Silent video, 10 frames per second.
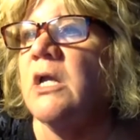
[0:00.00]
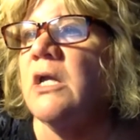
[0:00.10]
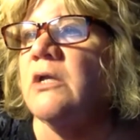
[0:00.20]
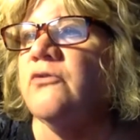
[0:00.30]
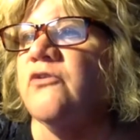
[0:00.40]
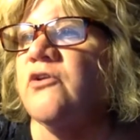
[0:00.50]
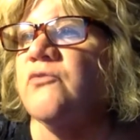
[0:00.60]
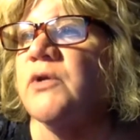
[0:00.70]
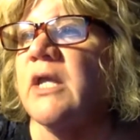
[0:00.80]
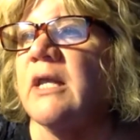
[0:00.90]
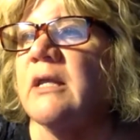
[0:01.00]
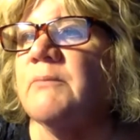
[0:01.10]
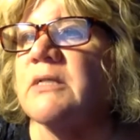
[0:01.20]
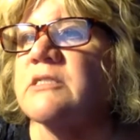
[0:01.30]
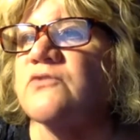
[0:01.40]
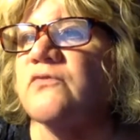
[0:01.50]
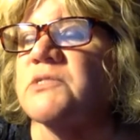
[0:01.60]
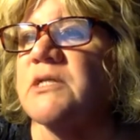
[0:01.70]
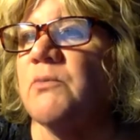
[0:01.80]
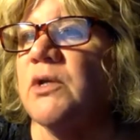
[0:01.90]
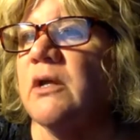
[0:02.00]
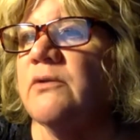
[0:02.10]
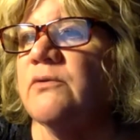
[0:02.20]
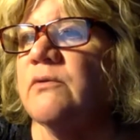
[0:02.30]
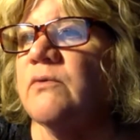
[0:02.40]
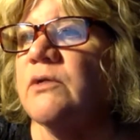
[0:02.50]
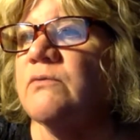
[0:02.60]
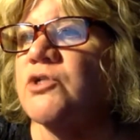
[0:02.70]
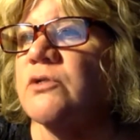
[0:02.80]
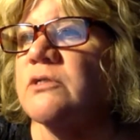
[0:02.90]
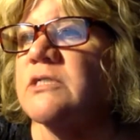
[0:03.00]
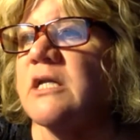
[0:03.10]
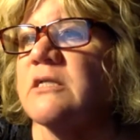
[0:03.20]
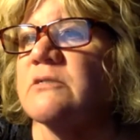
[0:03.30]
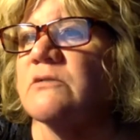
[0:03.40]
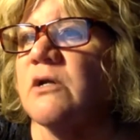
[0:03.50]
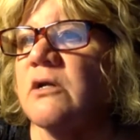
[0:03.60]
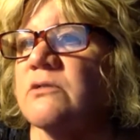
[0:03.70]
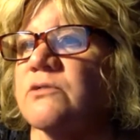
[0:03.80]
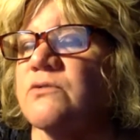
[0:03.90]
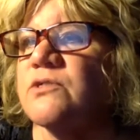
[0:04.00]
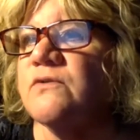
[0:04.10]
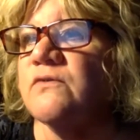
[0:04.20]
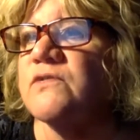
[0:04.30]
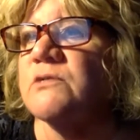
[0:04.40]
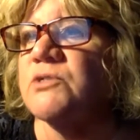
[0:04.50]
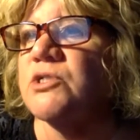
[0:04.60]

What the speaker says: You said you were getting a message from someone other than what you were trying to say, and a higher source, nerve damage.